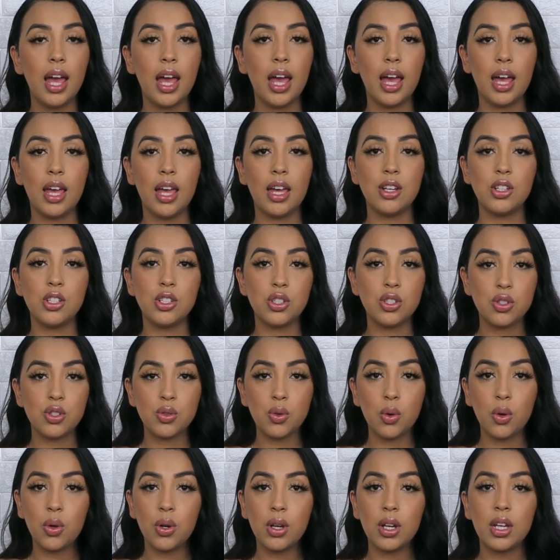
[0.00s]
and
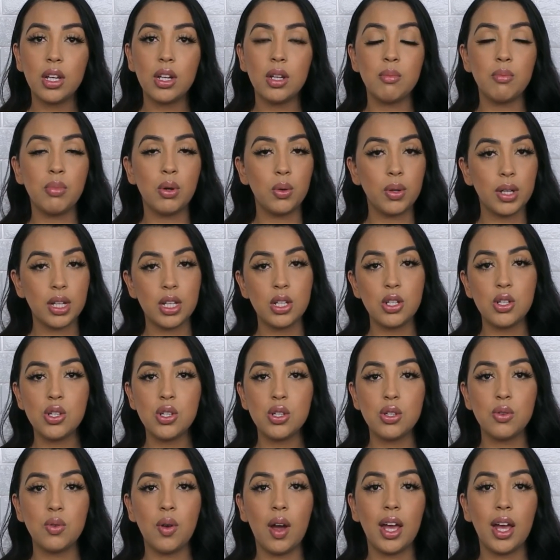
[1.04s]
destroyed and broken into.